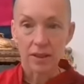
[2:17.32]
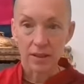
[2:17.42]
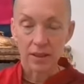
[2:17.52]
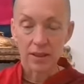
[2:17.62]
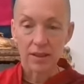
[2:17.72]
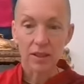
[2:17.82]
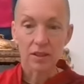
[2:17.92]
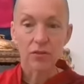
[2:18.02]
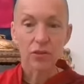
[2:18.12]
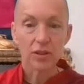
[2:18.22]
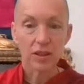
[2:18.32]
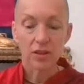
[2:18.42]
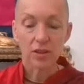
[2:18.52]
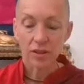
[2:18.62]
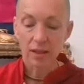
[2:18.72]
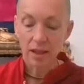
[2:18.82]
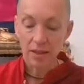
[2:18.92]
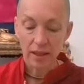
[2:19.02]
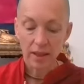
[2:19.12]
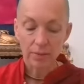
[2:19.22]
these next 4 sessions I
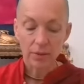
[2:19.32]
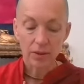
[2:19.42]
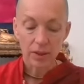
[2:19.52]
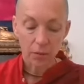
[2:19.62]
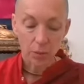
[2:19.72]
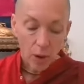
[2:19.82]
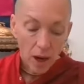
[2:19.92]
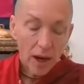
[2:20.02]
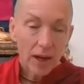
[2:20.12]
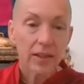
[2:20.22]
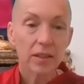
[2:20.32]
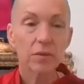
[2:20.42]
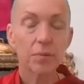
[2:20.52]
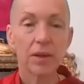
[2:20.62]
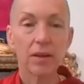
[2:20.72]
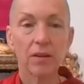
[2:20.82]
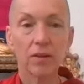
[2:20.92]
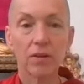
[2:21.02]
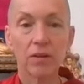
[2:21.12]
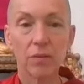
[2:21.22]
named the wide
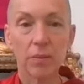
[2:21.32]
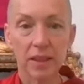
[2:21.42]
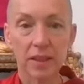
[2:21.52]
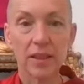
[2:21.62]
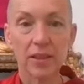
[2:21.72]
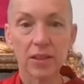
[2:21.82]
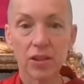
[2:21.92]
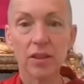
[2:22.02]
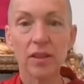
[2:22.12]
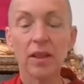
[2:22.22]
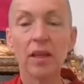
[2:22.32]
path of meditation.